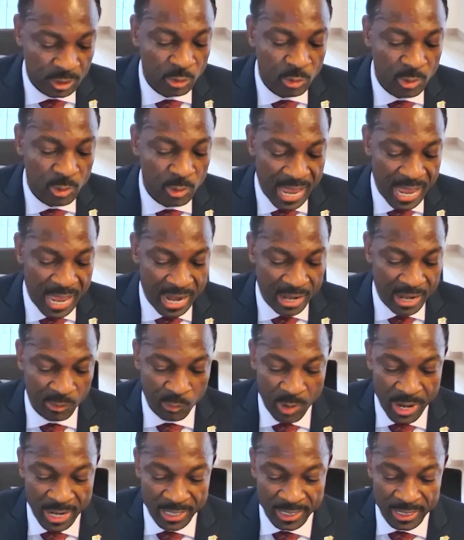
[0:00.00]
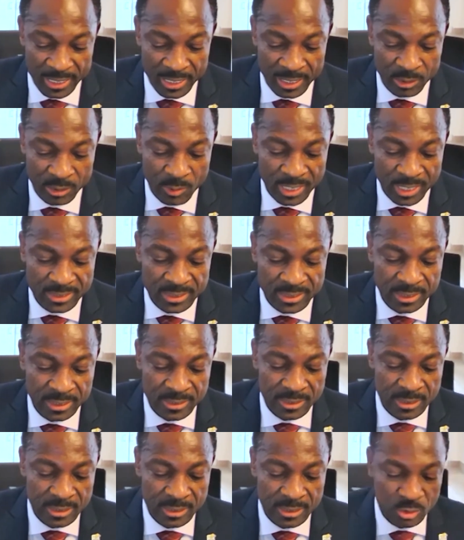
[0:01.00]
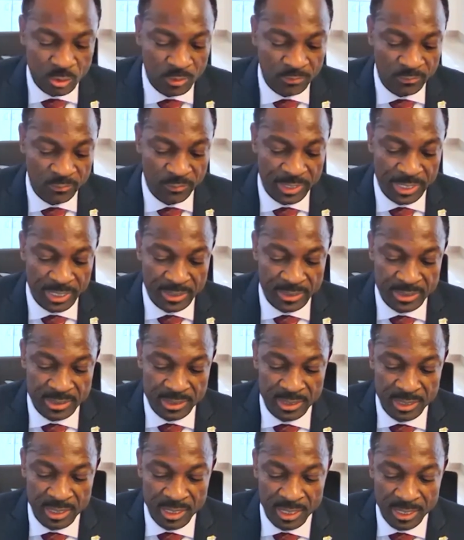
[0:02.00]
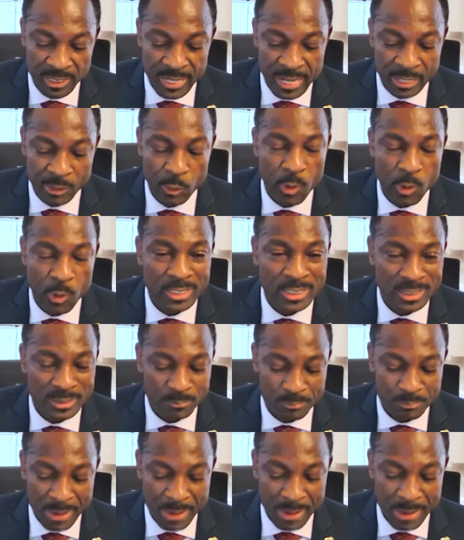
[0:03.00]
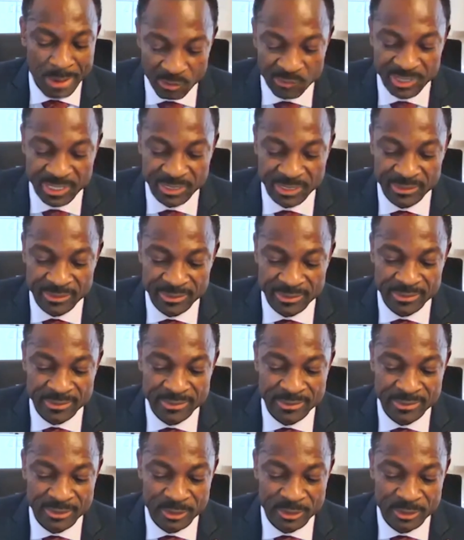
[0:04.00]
on the line right now watching this conference that are aspiring